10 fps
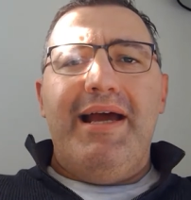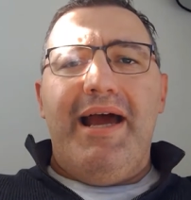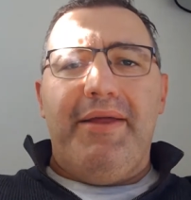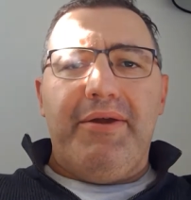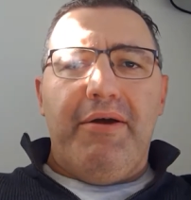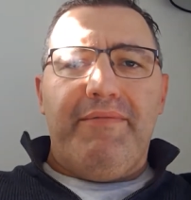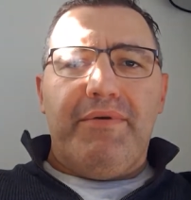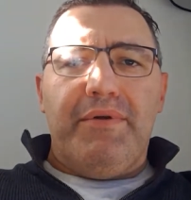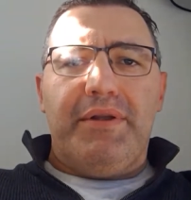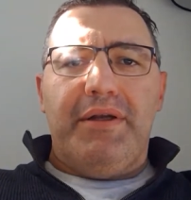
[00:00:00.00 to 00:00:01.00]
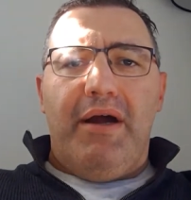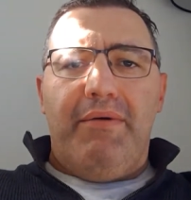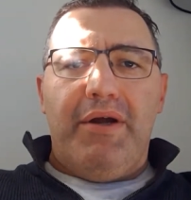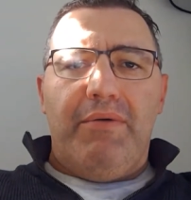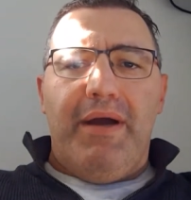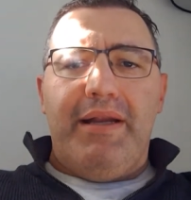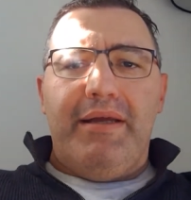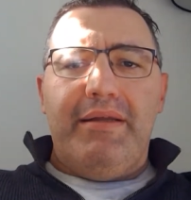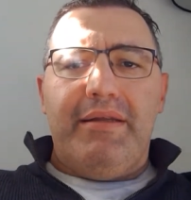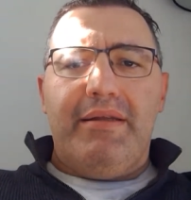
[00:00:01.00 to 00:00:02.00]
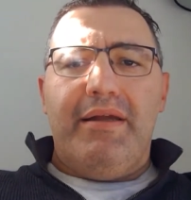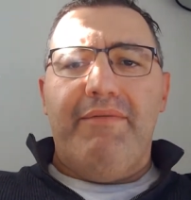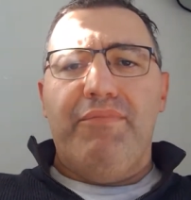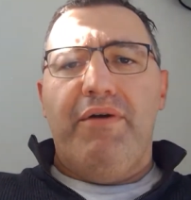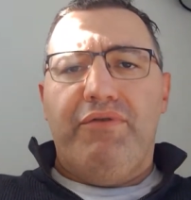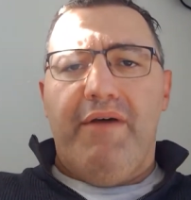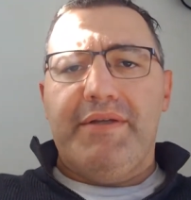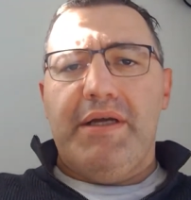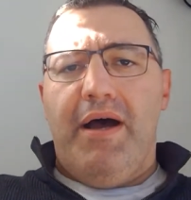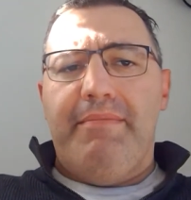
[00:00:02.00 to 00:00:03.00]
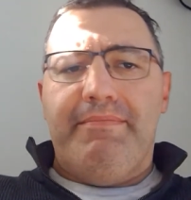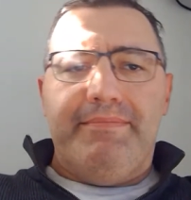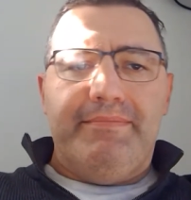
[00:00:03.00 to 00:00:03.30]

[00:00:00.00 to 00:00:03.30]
how the overall scenario ratings have moved over time.